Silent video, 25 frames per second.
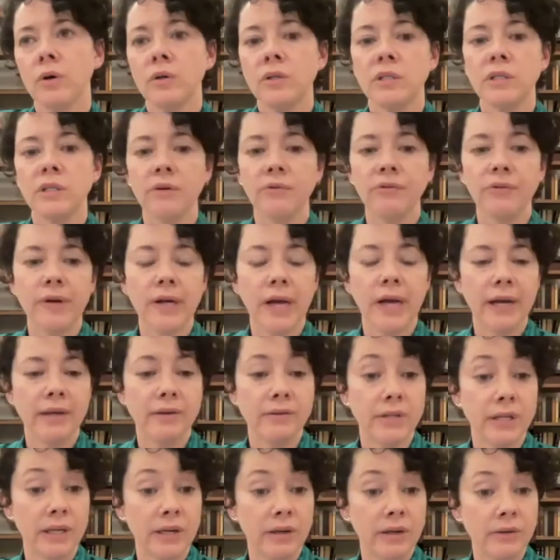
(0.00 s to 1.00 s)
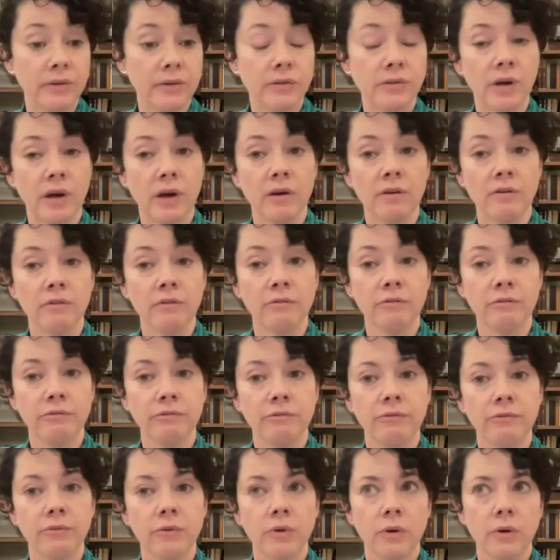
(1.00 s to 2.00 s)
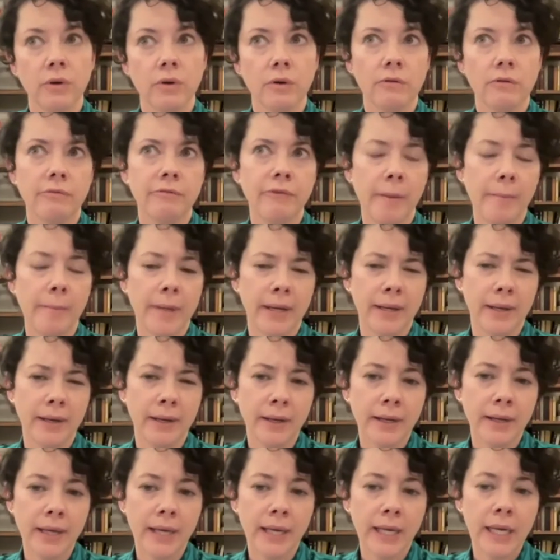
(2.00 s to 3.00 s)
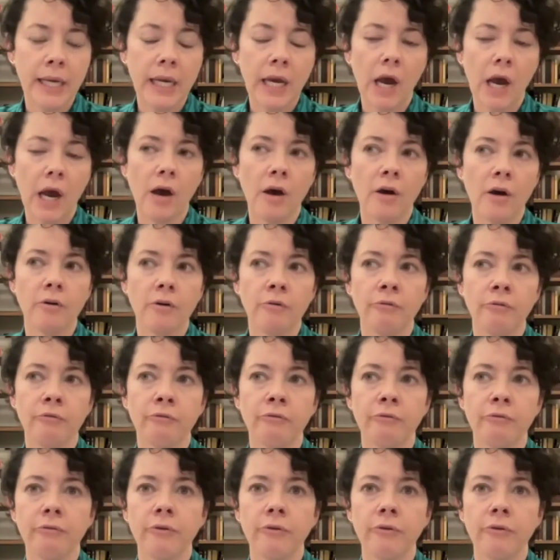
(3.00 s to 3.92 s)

different ideas of femininity, of